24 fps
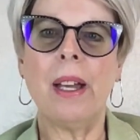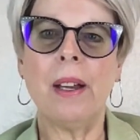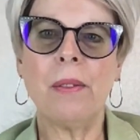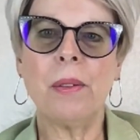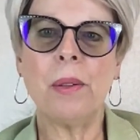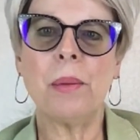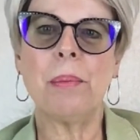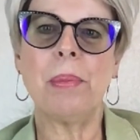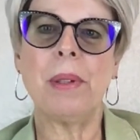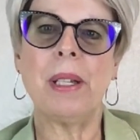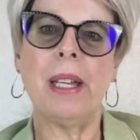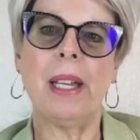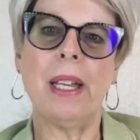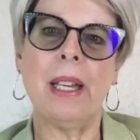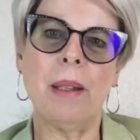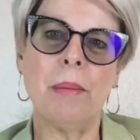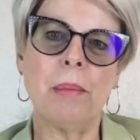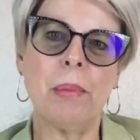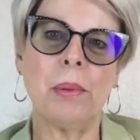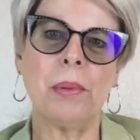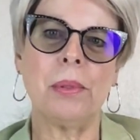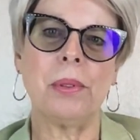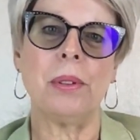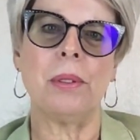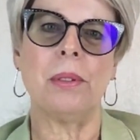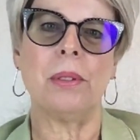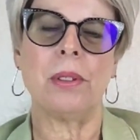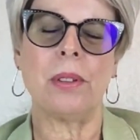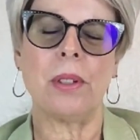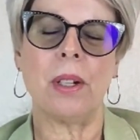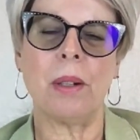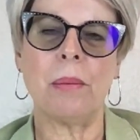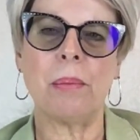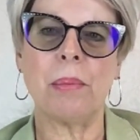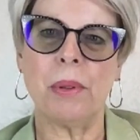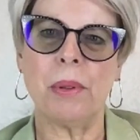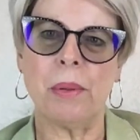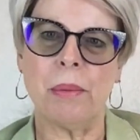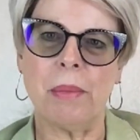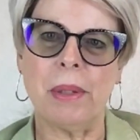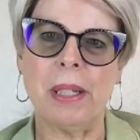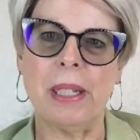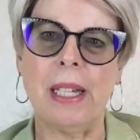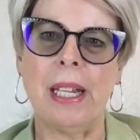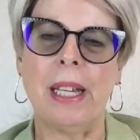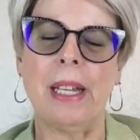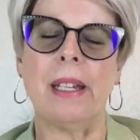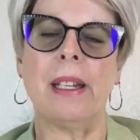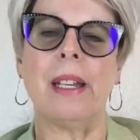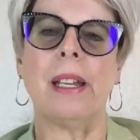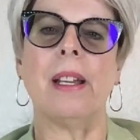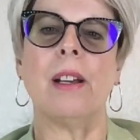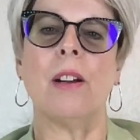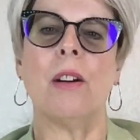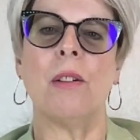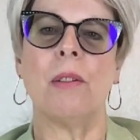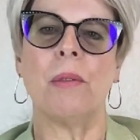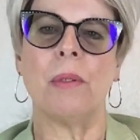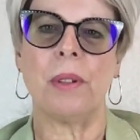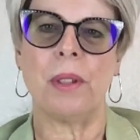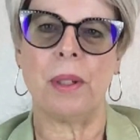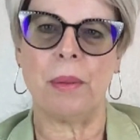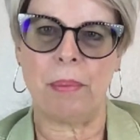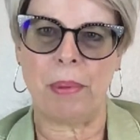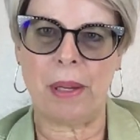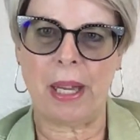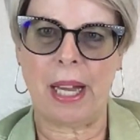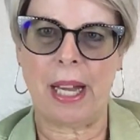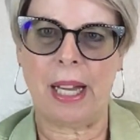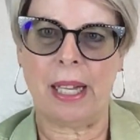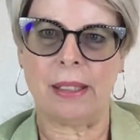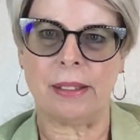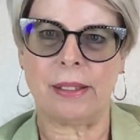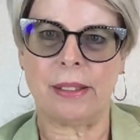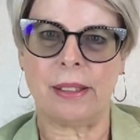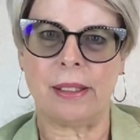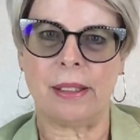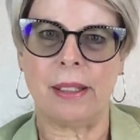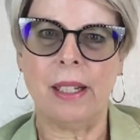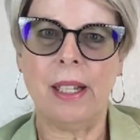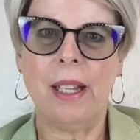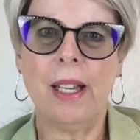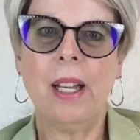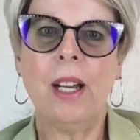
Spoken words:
ever be able to stop ruminating over the past,